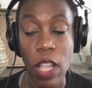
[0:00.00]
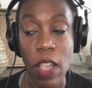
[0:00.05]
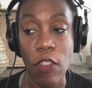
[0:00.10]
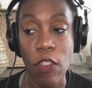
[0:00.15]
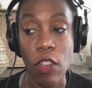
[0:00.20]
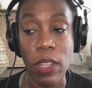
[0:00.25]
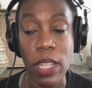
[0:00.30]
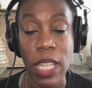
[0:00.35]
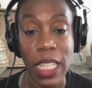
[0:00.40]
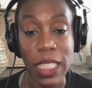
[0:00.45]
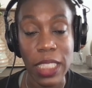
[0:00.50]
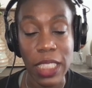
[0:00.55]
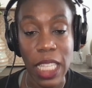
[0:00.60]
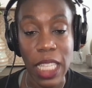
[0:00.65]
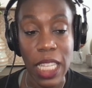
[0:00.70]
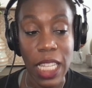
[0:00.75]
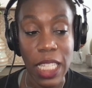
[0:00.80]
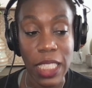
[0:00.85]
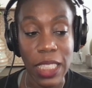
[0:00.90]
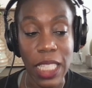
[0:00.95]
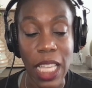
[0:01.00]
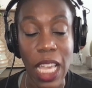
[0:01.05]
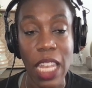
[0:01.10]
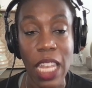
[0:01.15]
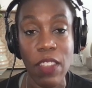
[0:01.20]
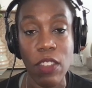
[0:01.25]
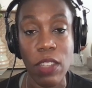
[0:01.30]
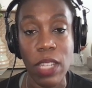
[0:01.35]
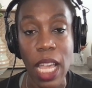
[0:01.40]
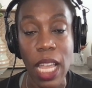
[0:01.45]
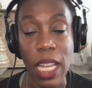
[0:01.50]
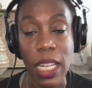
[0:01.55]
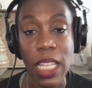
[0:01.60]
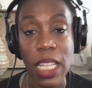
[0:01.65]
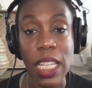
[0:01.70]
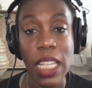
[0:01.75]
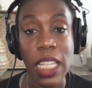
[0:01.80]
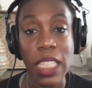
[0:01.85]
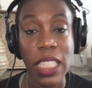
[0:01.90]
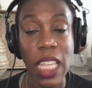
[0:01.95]
if you're not setting aside,
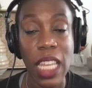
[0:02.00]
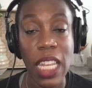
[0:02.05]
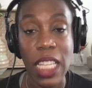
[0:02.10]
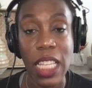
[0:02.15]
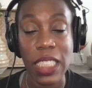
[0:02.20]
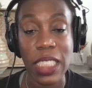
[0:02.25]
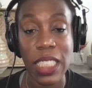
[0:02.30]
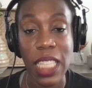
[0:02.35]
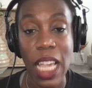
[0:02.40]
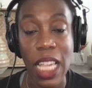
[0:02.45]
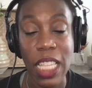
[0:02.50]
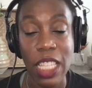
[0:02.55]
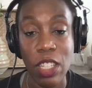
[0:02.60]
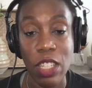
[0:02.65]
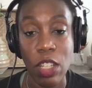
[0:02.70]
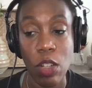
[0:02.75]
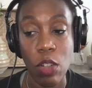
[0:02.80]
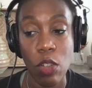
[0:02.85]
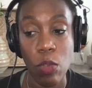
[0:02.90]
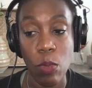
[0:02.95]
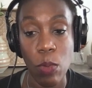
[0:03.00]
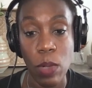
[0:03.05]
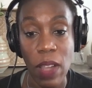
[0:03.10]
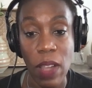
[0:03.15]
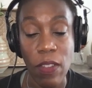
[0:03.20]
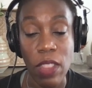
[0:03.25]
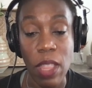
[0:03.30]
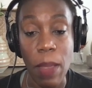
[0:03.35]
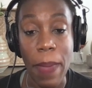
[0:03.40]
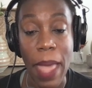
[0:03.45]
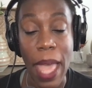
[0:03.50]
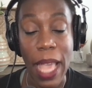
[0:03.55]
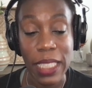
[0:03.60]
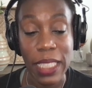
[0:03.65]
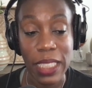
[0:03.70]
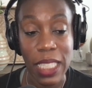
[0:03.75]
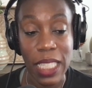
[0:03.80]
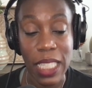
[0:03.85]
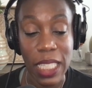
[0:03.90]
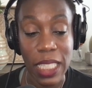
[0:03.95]
whatever the
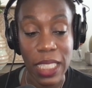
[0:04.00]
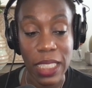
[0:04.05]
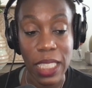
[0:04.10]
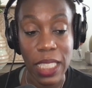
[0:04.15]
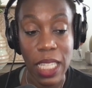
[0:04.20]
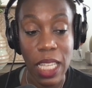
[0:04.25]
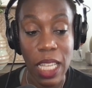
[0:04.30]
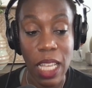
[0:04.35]
max is,